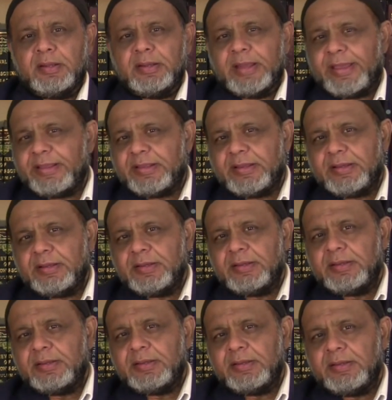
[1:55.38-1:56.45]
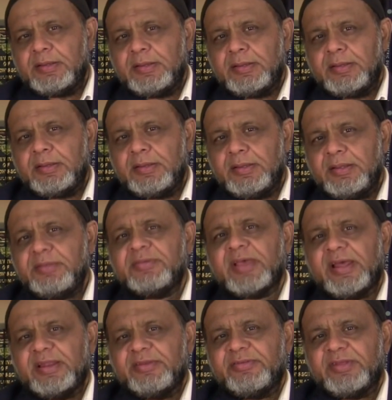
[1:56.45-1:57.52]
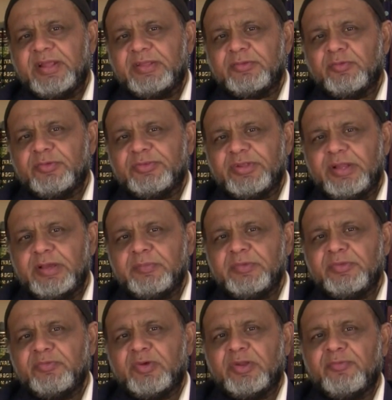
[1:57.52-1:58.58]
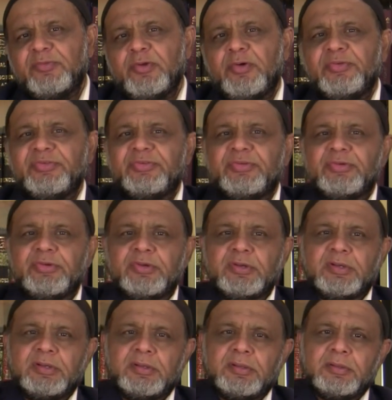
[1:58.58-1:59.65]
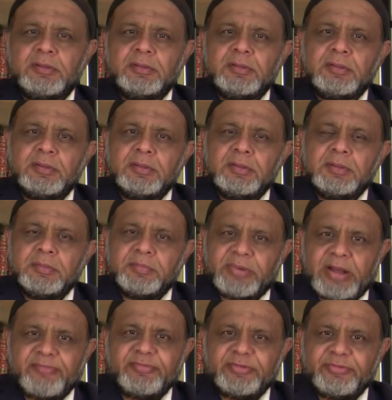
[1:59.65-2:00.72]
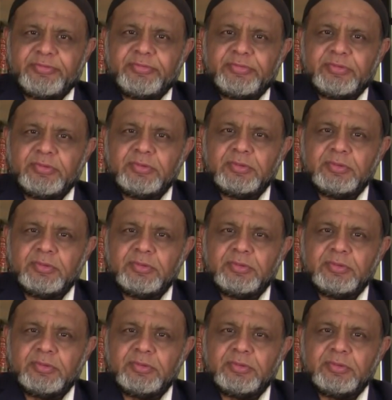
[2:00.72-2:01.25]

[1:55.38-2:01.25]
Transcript: like Isa alayhi salatu wasalam, is one of those prophets